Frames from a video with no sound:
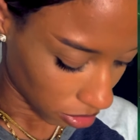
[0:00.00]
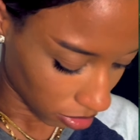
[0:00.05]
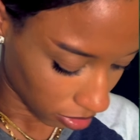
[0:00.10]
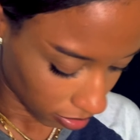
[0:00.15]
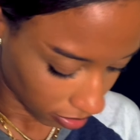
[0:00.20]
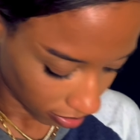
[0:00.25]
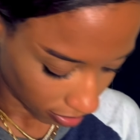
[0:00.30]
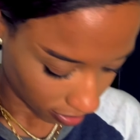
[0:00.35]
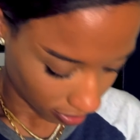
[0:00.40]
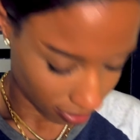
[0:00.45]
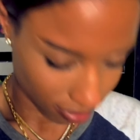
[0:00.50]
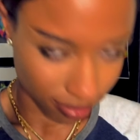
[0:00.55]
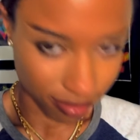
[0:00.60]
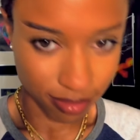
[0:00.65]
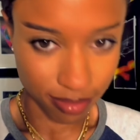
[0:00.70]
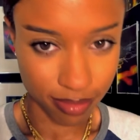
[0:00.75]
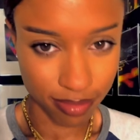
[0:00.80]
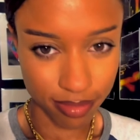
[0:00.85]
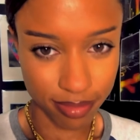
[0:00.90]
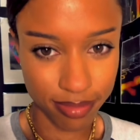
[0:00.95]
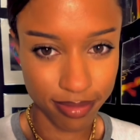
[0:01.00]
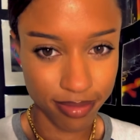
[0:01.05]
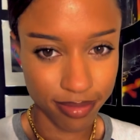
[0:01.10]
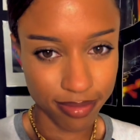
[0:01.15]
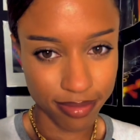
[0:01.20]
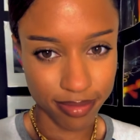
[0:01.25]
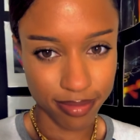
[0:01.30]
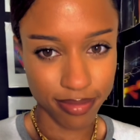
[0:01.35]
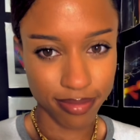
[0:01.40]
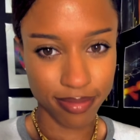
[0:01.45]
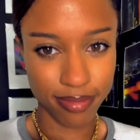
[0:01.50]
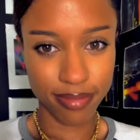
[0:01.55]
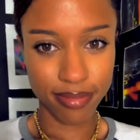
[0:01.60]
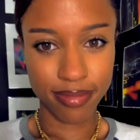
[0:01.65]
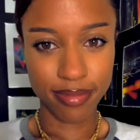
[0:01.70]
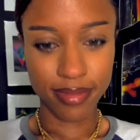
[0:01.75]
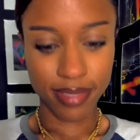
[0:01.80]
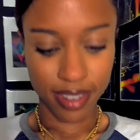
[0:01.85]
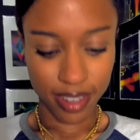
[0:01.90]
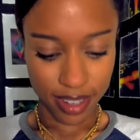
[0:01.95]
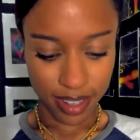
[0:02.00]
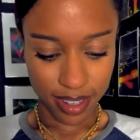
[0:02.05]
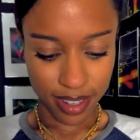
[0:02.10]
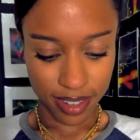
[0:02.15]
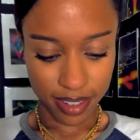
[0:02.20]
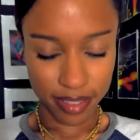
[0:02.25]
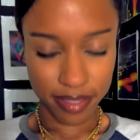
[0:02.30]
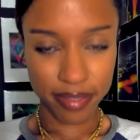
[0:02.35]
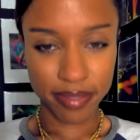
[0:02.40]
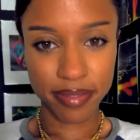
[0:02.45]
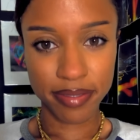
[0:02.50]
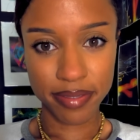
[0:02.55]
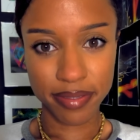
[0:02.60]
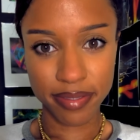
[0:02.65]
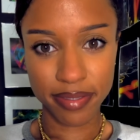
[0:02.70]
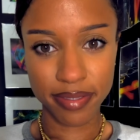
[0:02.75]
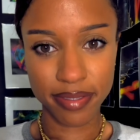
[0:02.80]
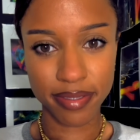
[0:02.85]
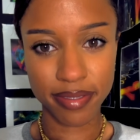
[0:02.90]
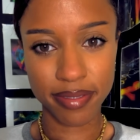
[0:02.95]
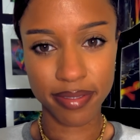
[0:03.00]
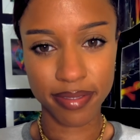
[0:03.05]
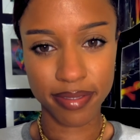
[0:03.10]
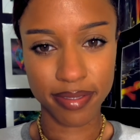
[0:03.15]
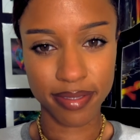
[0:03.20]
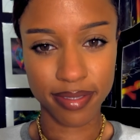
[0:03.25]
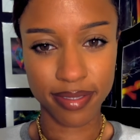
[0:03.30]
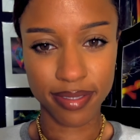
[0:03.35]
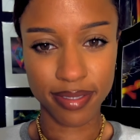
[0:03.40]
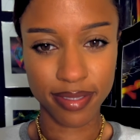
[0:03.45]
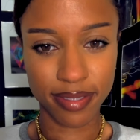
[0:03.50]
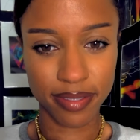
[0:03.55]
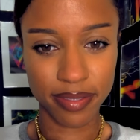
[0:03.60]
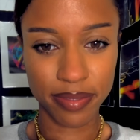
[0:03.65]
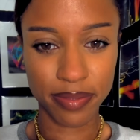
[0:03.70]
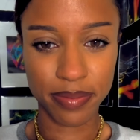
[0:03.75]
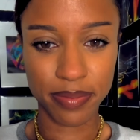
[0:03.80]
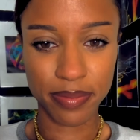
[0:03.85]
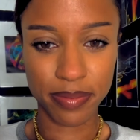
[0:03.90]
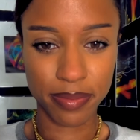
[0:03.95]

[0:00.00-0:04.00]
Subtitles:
(no one is talking)